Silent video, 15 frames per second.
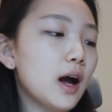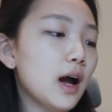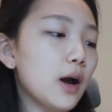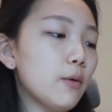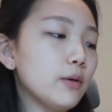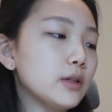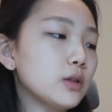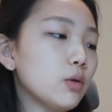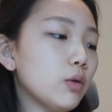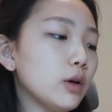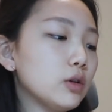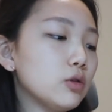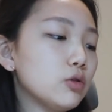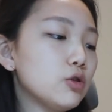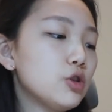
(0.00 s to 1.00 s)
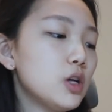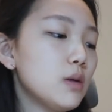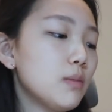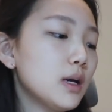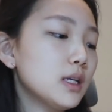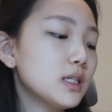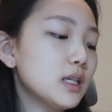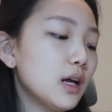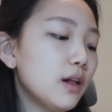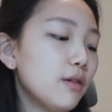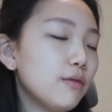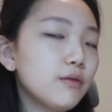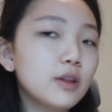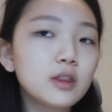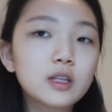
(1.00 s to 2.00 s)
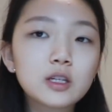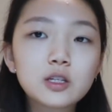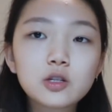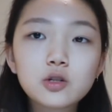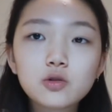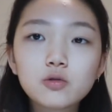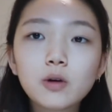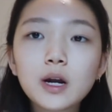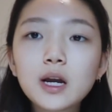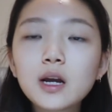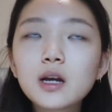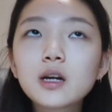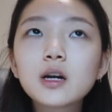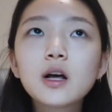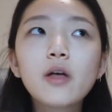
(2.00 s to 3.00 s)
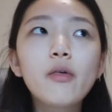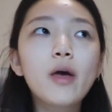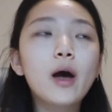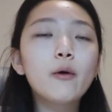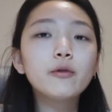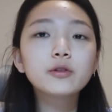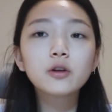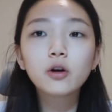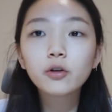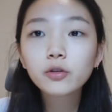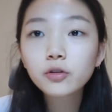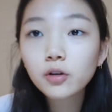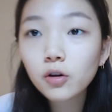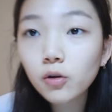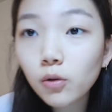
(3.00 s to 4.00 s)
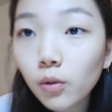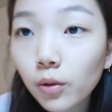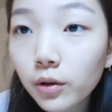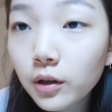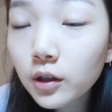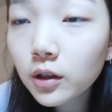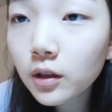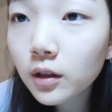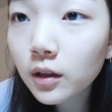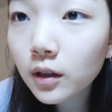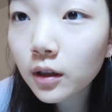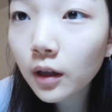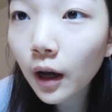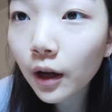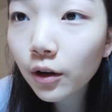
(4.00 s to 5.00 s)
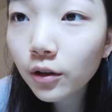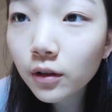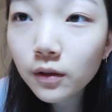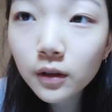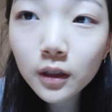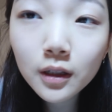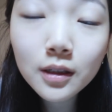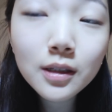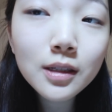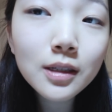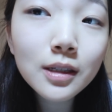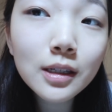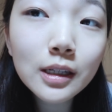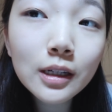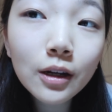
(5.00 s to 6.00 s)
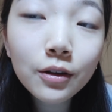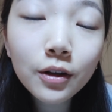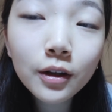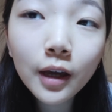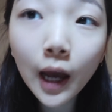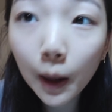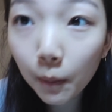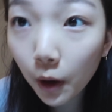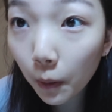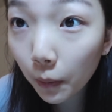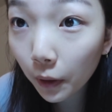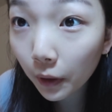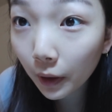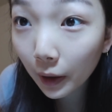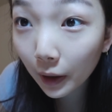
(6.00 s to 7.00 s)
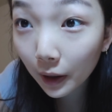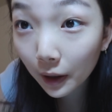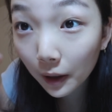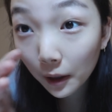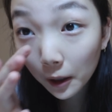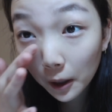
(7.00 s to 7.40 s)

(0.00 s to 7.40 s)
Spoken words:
I was going to treat myself with this drink. I was also, I don't know if you can see on the camera, but like